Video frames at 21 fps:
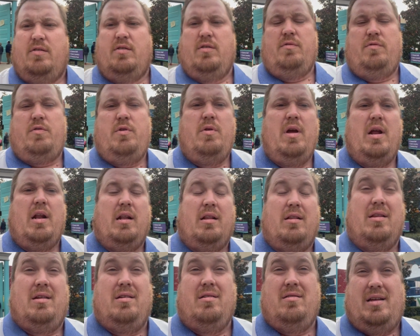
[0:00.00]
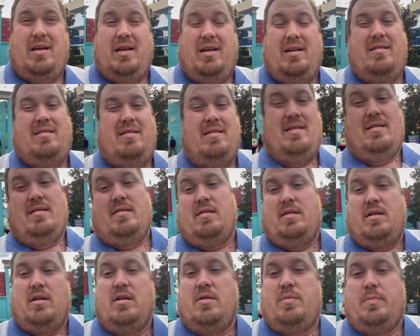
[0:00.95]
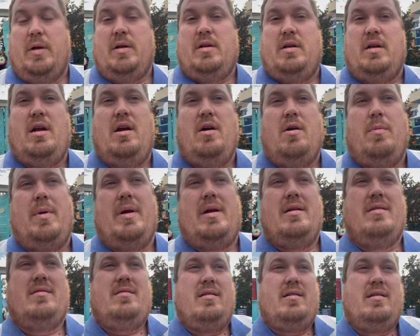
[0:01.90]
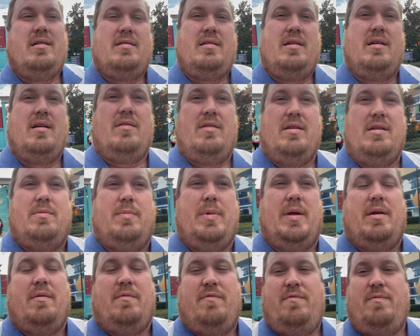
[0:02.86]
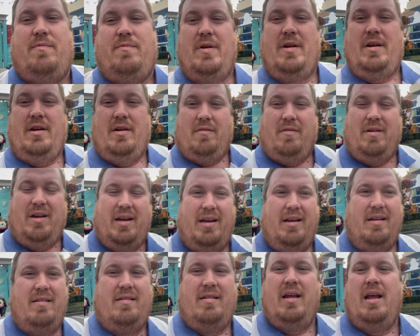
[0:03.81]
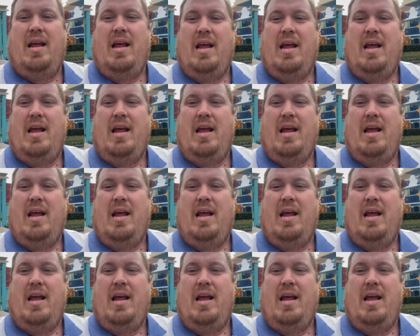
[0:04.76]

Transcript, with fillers: So if you got little kids, this is a good spot to go, because they're going to see all these big figurines,